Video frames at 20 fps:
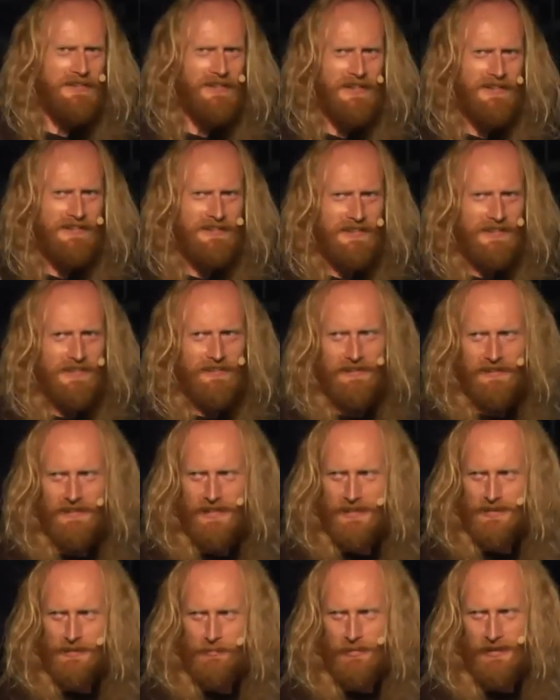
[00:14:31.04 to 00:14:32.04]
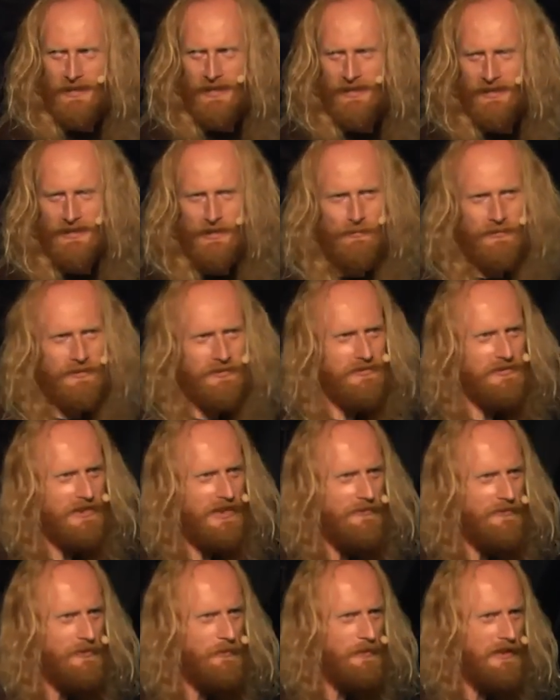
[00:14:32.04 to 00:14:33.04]
the idea, I like the planet, I want to
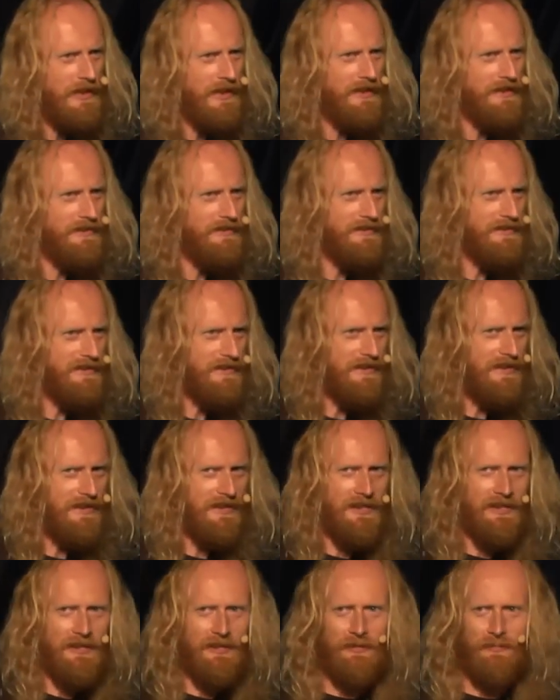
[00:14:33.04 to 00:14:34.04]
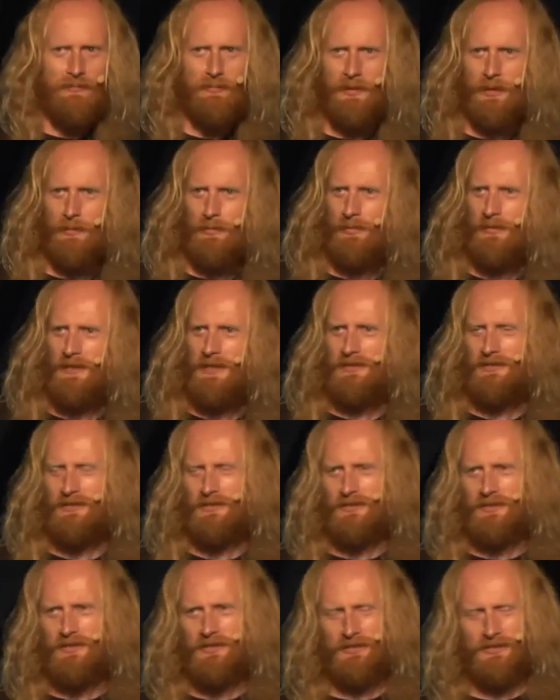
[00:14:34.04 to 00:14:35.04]
save the planet, but a Prius
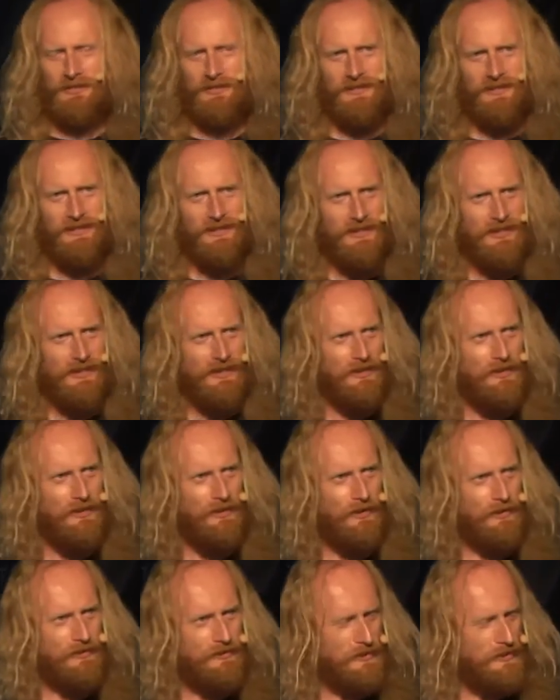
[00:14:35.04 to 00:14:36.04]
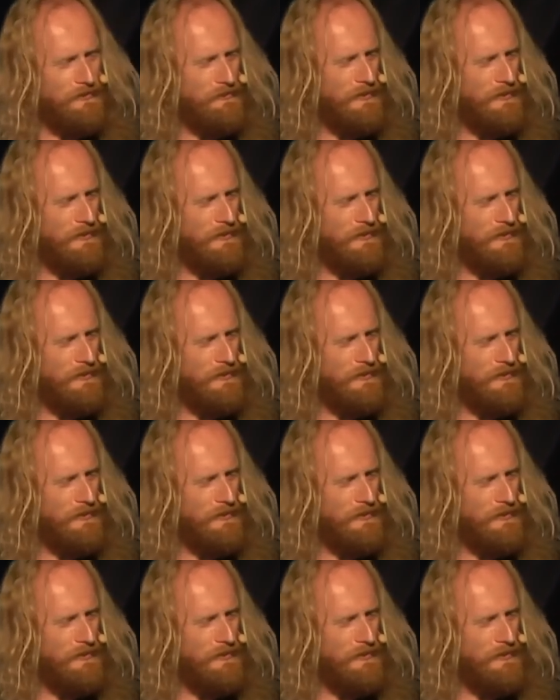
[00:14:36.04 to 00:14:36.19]
is just not